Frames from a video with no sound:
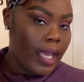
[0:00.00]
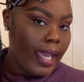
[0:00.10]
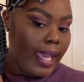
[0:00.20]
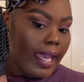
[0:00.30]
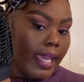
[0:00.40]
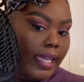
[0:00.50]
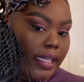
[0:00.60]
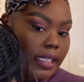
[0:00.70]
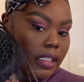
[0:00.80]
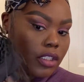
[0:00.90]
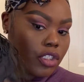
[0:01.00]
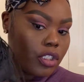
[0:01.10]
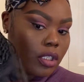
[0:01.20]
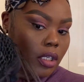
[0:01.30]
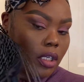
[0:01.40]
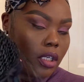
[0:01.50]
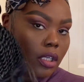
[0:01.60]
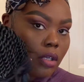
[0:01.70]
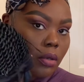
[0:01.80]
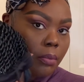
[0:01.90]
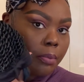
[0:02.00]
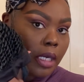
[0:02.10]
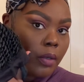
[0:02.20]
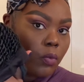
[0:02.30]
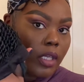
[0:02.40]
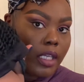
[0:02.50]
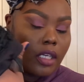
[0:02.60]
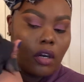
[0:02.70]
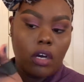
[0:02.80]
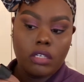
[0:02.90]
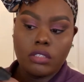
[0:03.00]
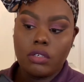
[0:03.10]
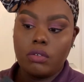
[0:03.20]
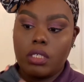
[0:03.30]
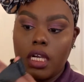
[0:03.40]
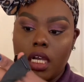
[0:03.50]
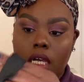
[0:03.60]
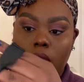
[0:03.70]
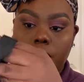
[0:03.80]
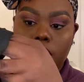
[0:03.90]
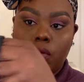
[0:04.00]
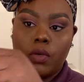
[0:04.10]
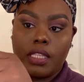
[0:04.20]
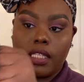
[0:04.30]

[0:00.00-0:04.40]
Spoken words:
And each bun wig also comes with an